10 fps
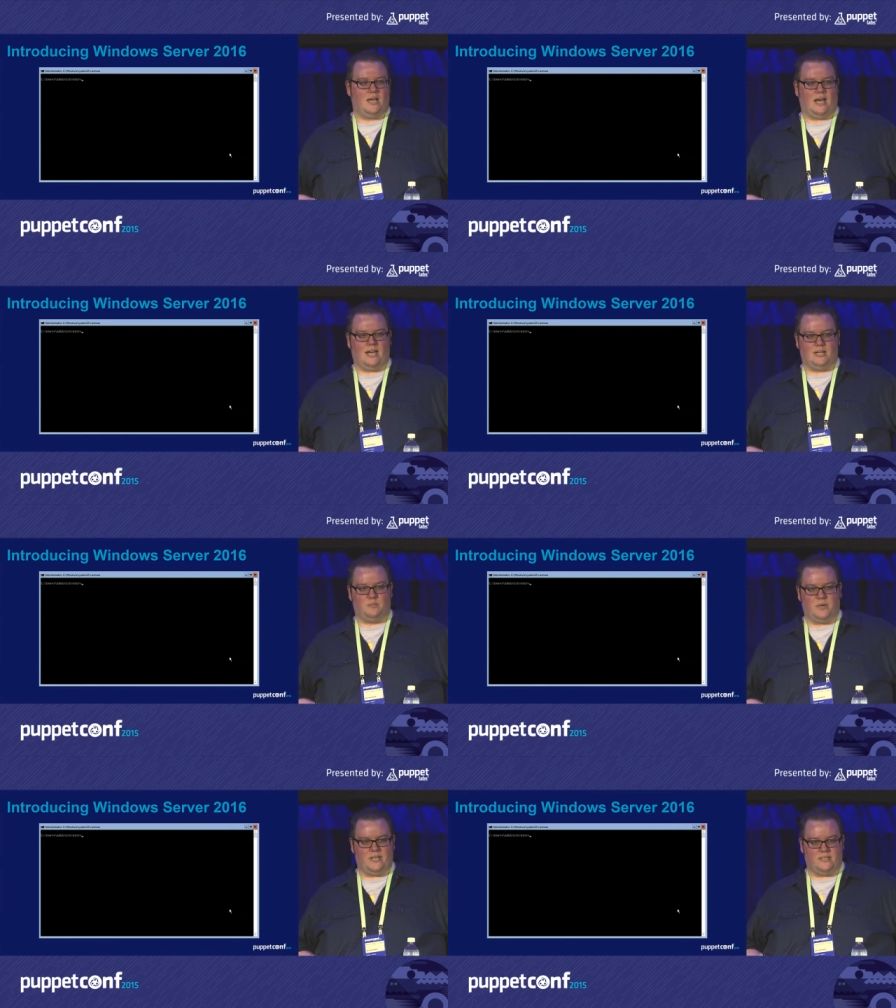Uh,
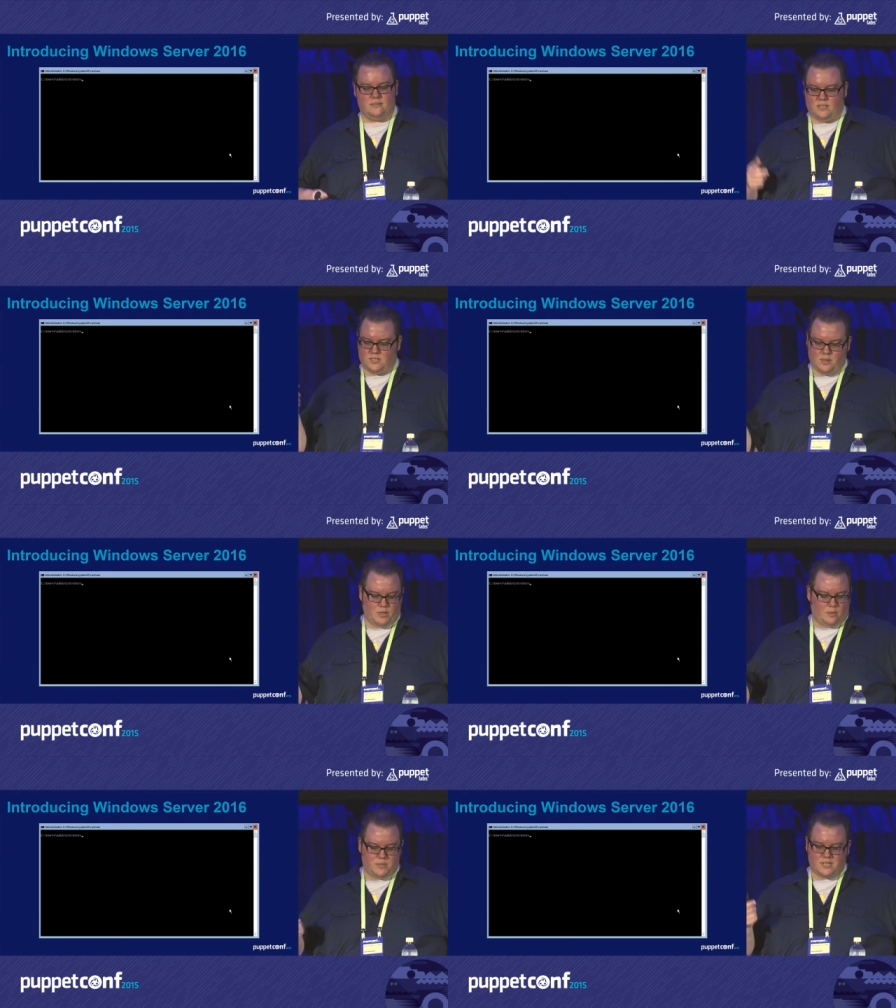but to sum
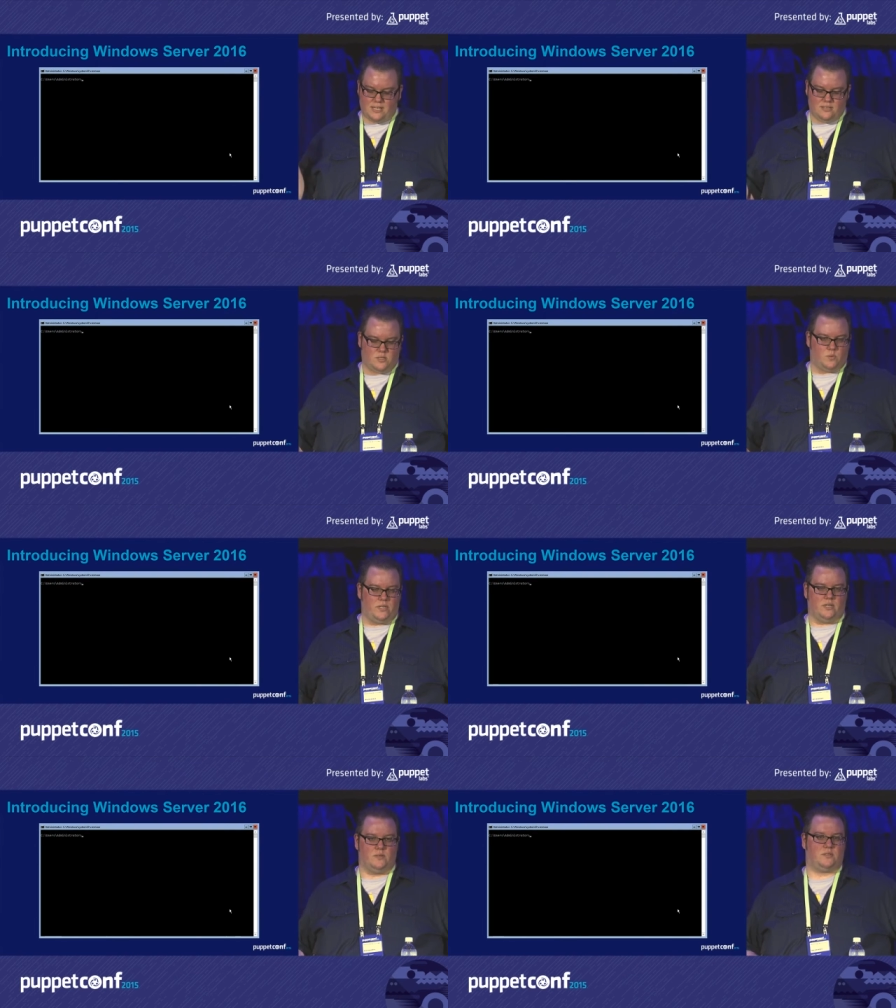it up, it's headless
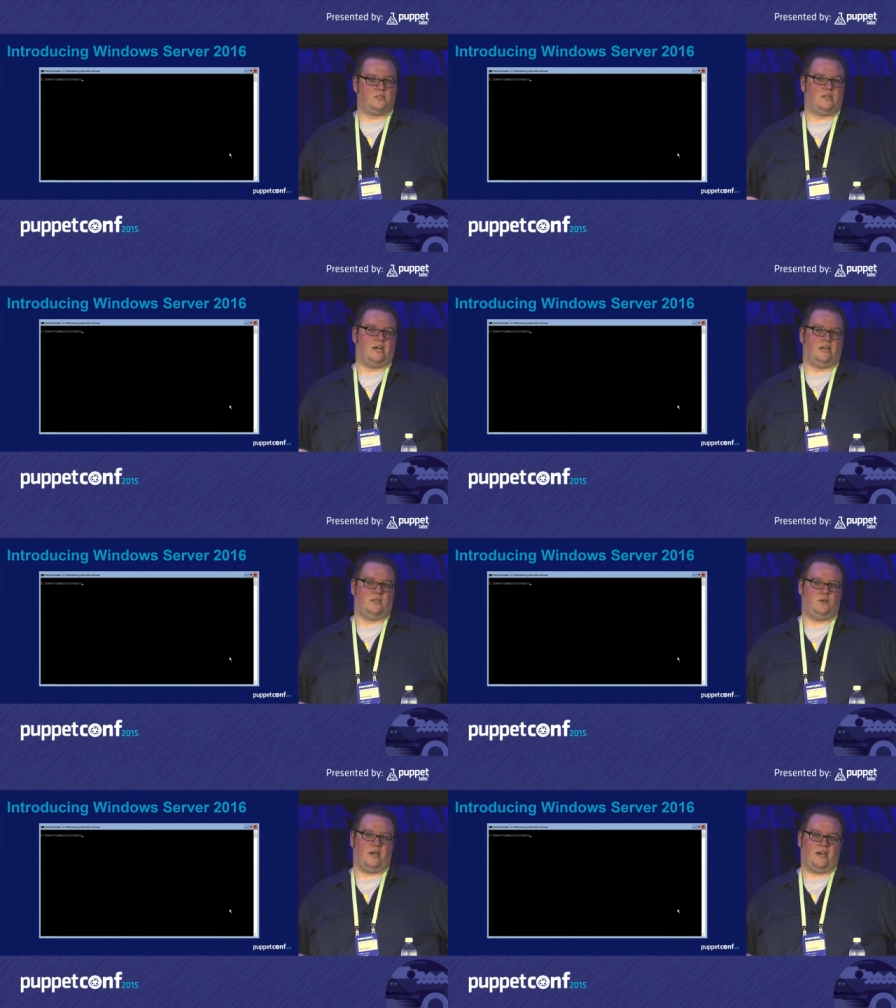Windows. Uh,
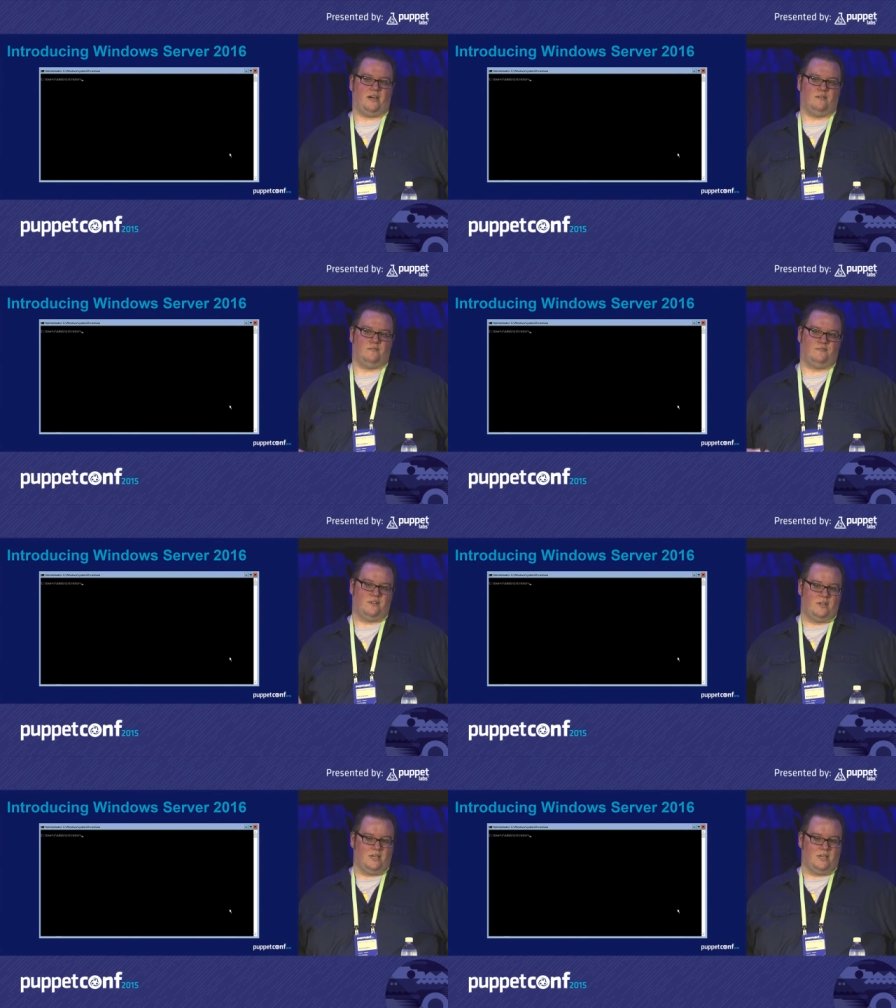you have